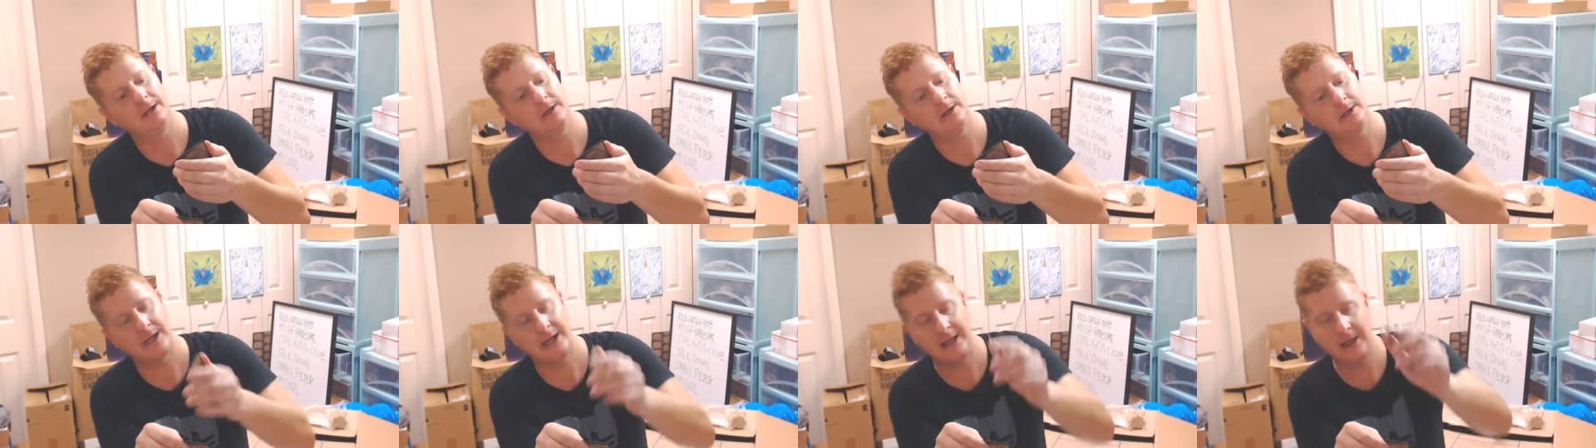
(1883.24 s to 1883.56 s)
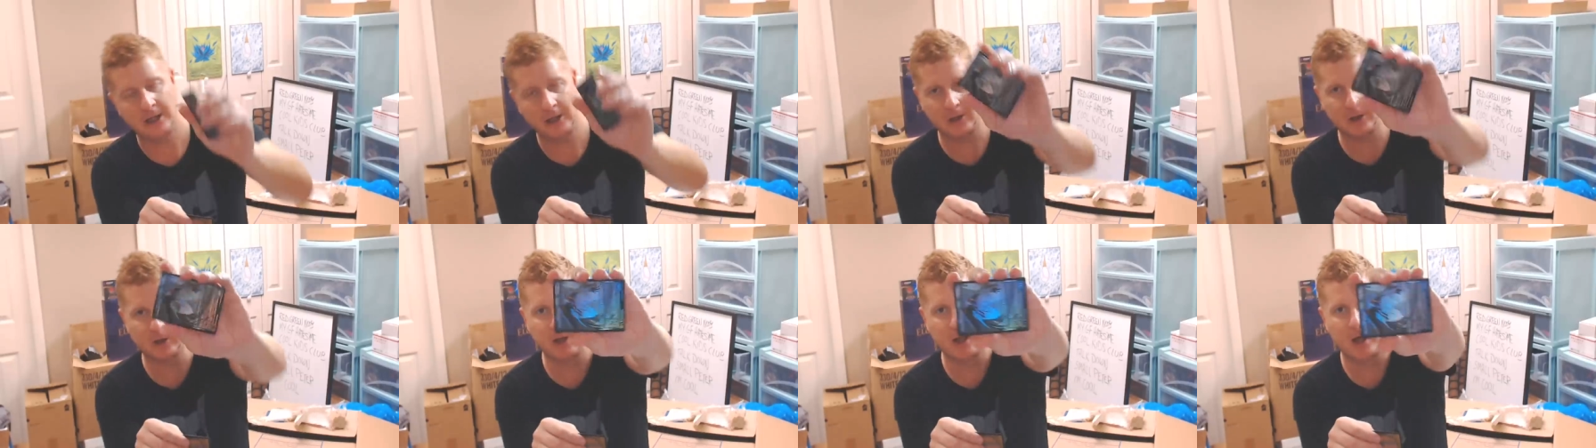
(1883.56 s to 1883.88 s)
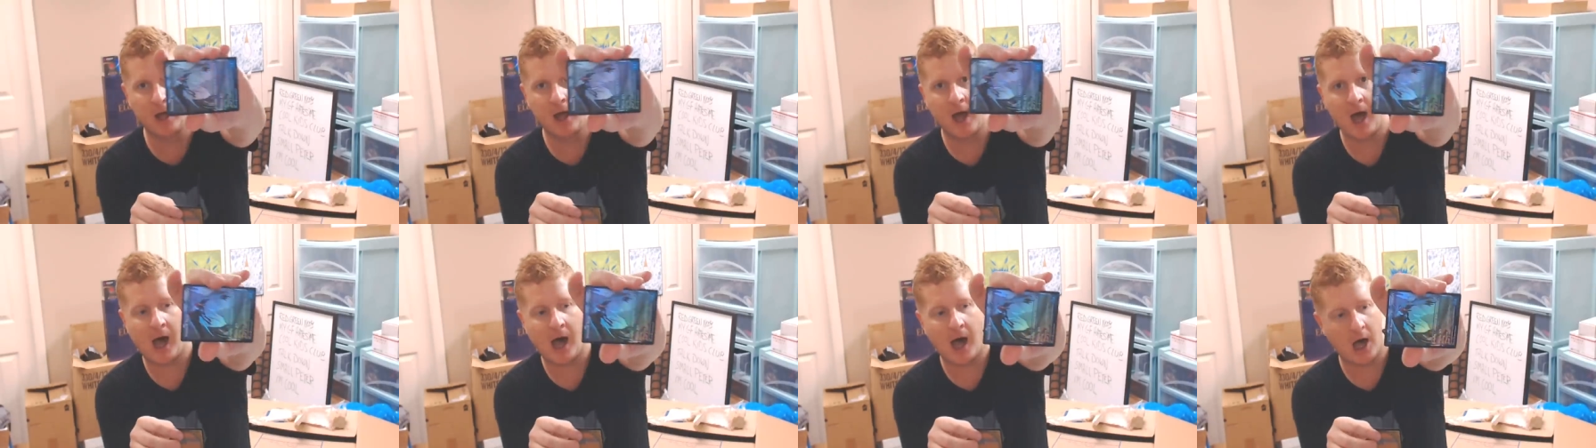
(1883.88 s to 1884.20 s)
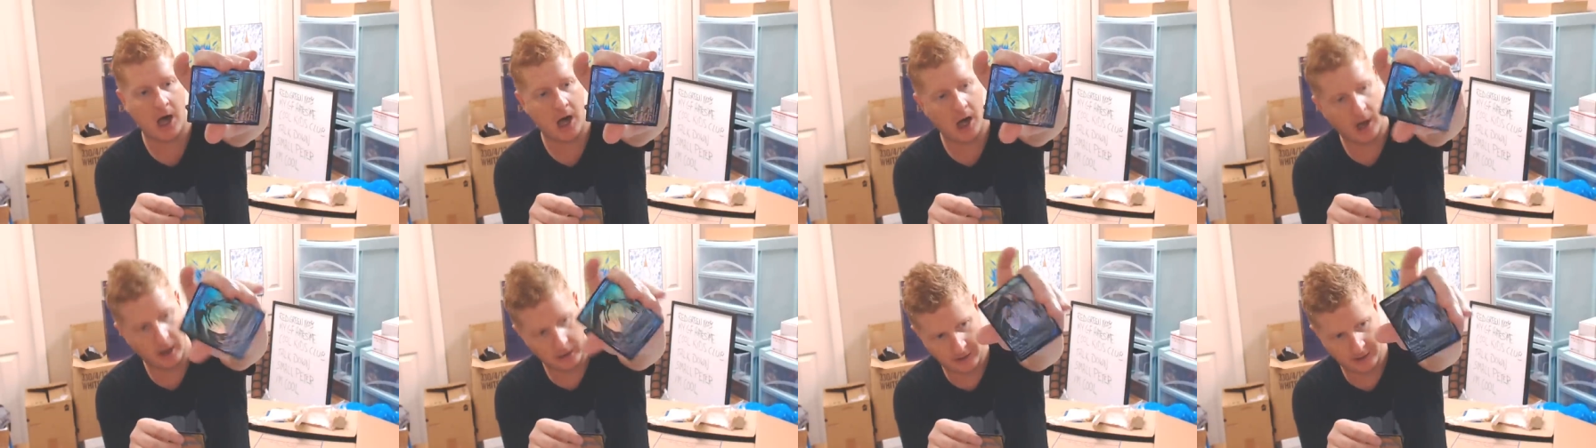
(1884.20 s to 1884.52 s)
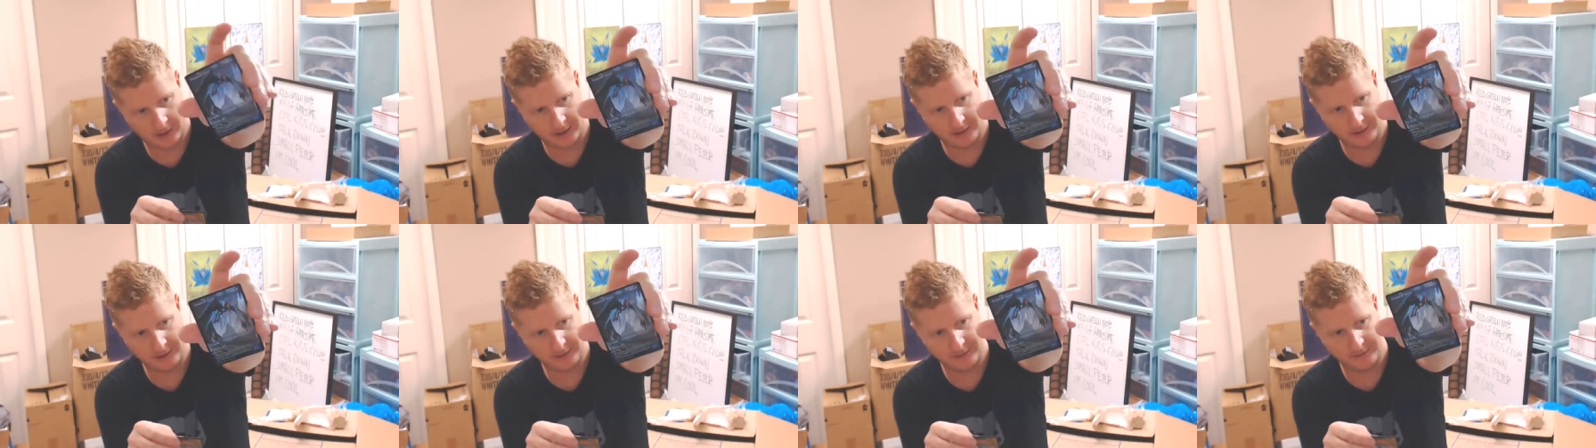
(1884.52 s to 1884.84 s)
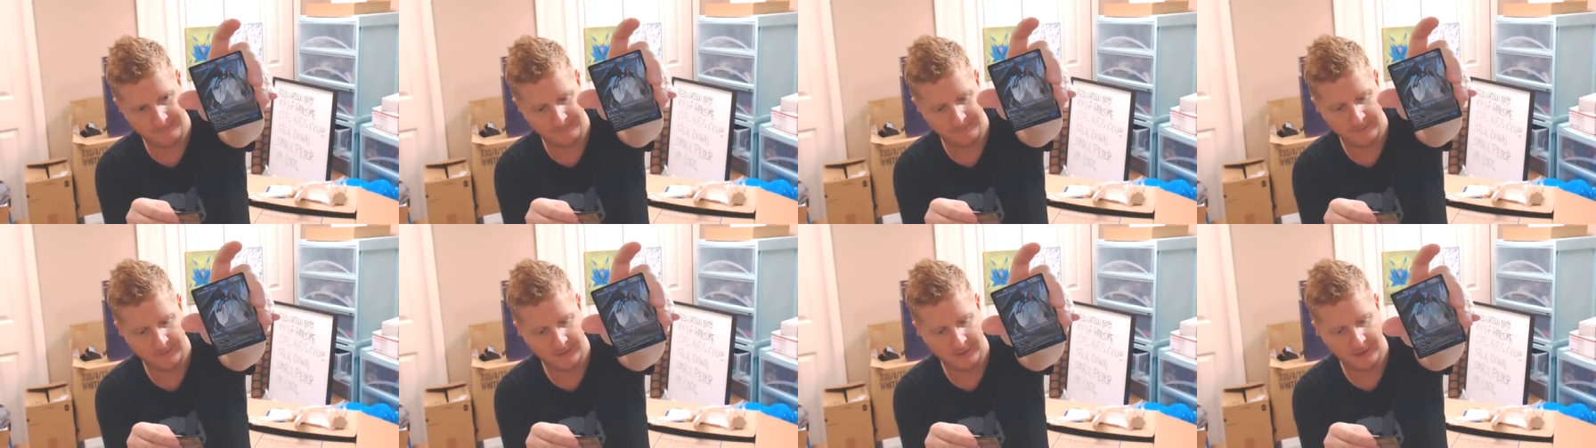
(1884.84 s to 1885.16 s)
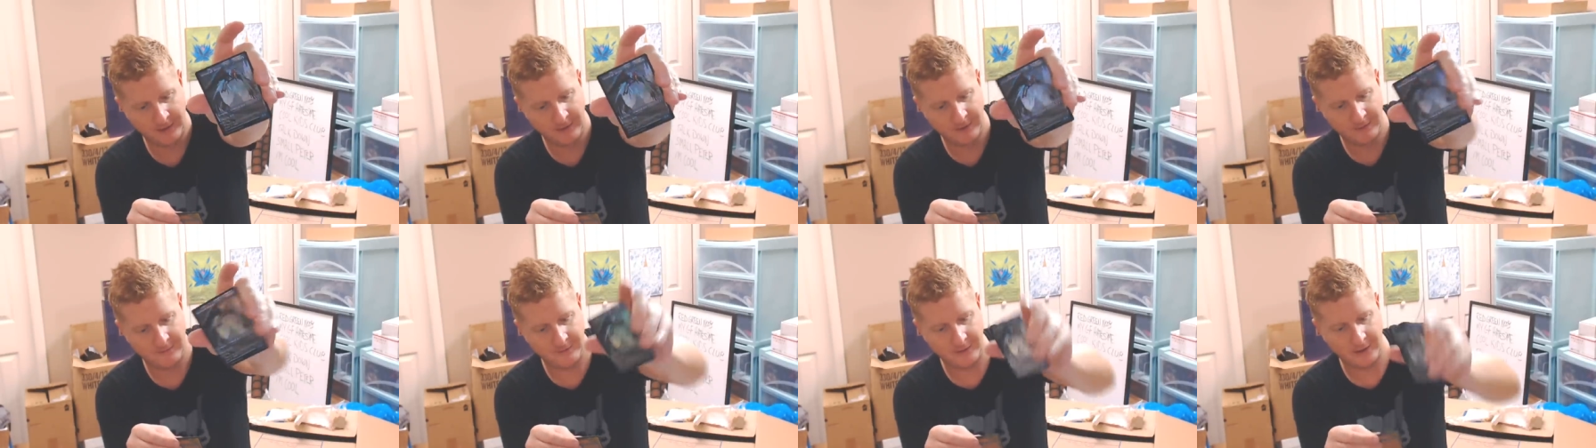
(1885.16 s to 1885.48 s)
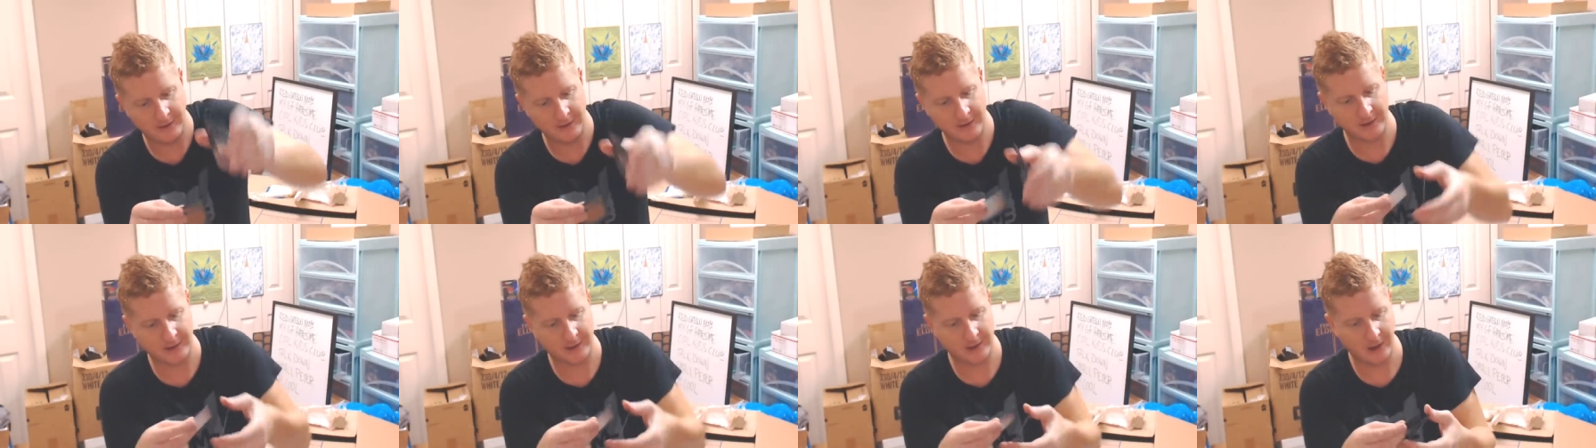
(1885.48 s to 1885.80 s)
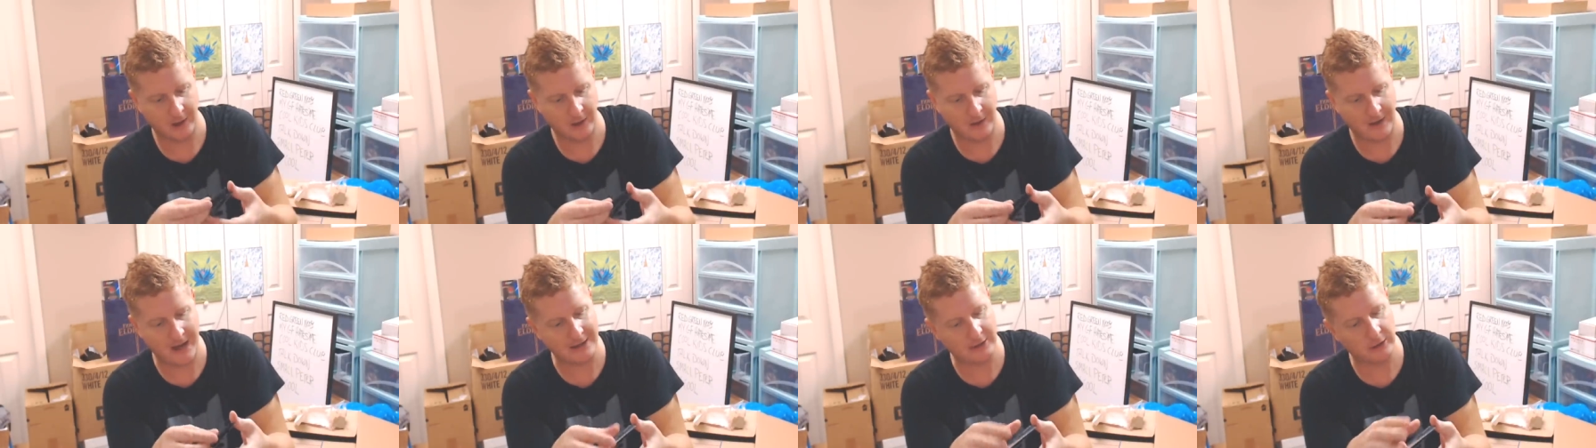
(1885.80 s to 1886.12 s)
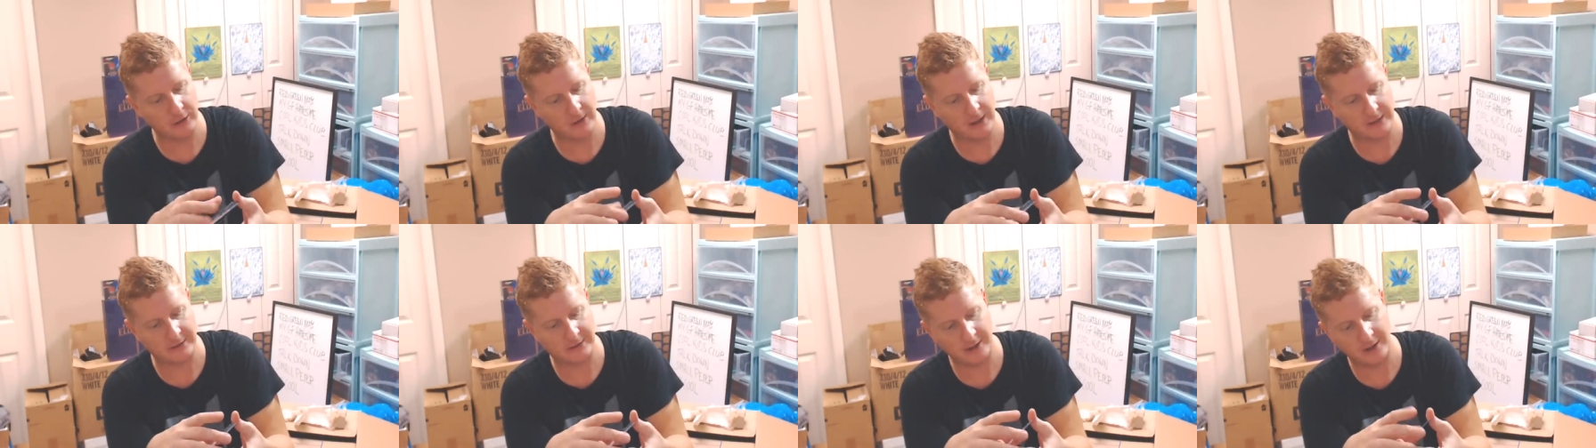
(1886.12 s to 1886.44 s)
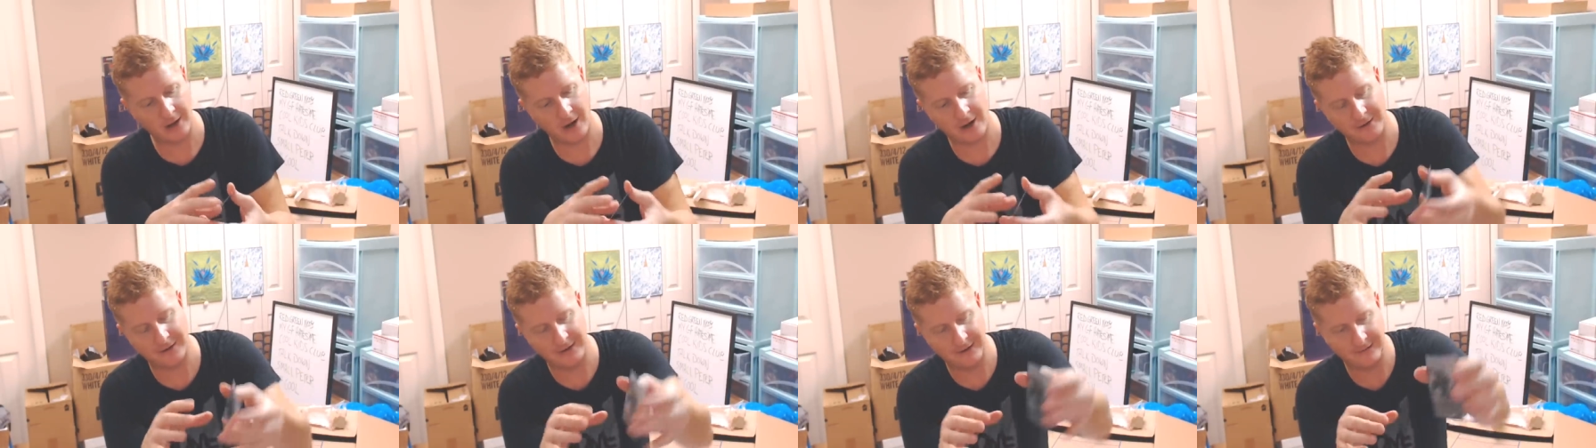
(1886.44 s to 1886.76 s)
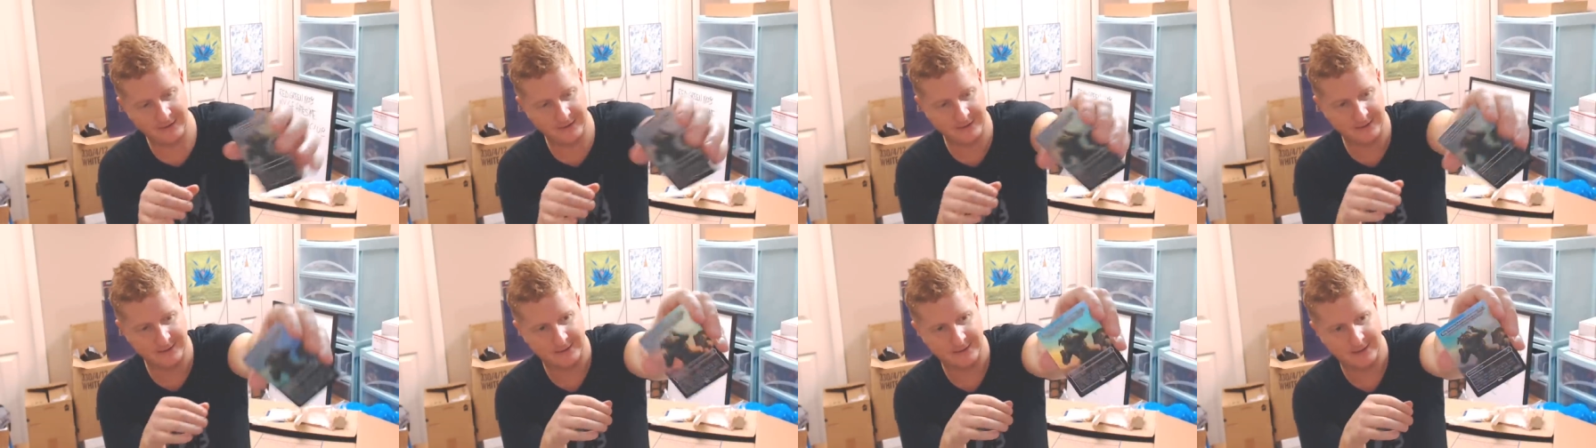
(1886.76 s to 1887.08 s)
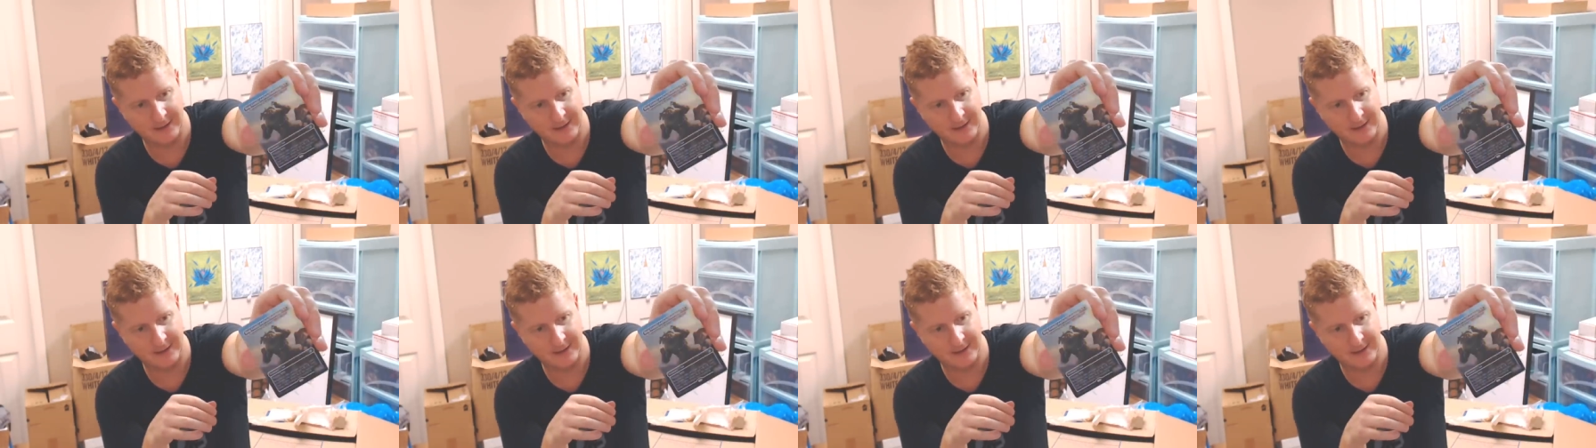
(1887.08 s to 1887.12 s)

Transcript: Tail Haran. There you go. I do like the art on these.